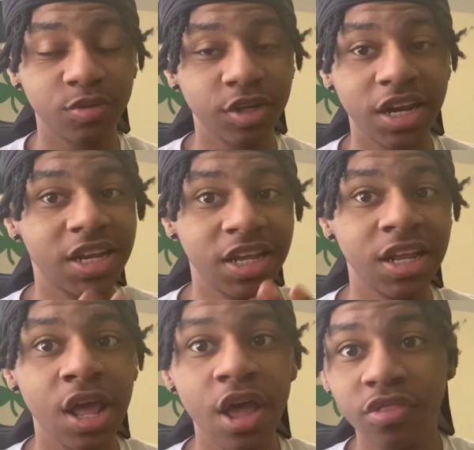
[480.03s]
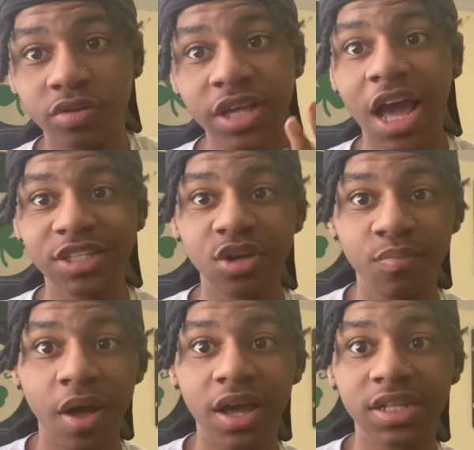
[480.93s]
We're going to need those ISO
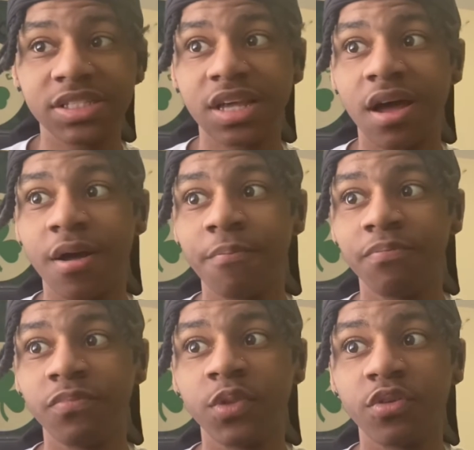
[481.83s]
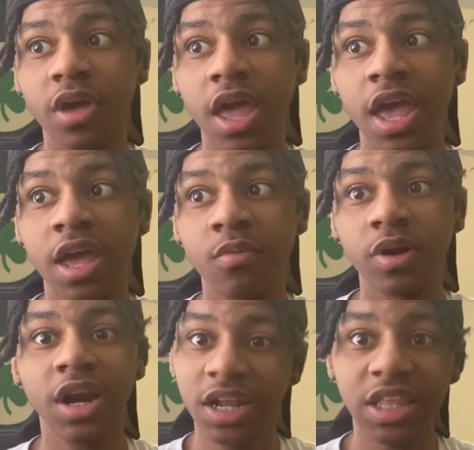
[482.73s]
buckets, and we're
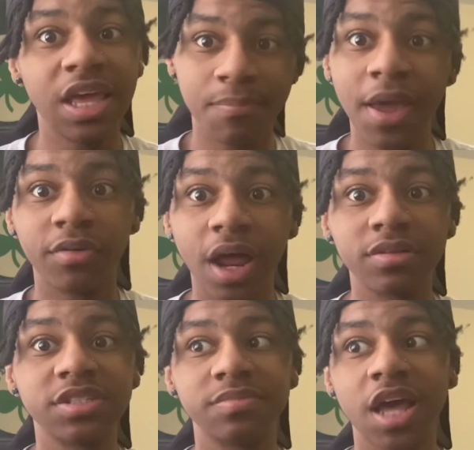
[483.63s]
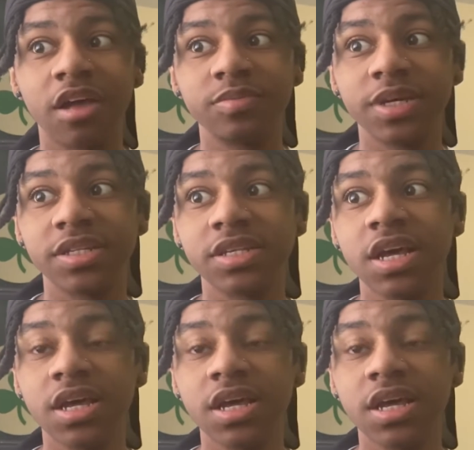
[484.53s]
going to need to get bailed out sometimes, because